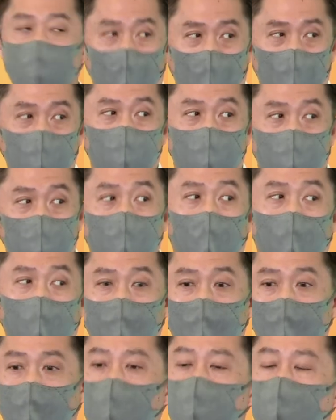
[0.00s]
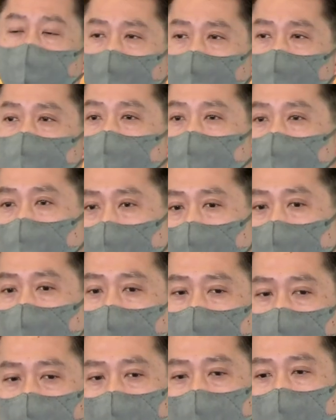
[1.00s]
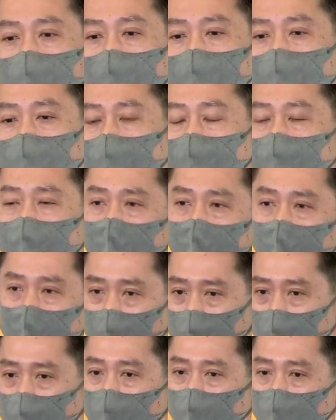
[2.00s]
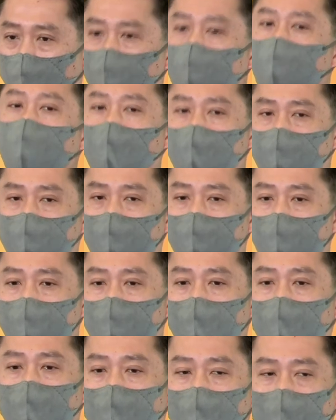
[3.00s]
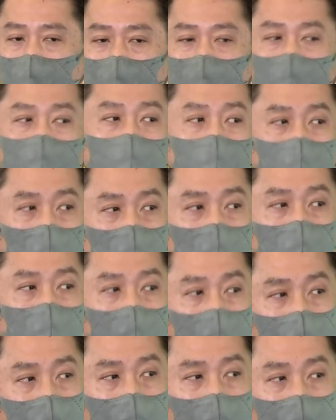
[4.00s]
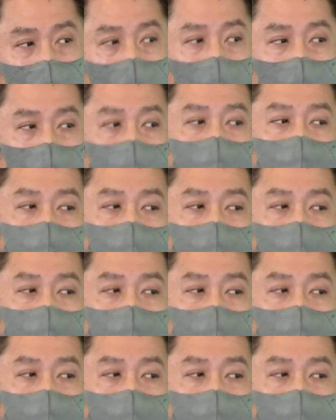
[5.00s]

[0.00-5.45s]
as learning said, learning by learning, learning by doing is our through experience is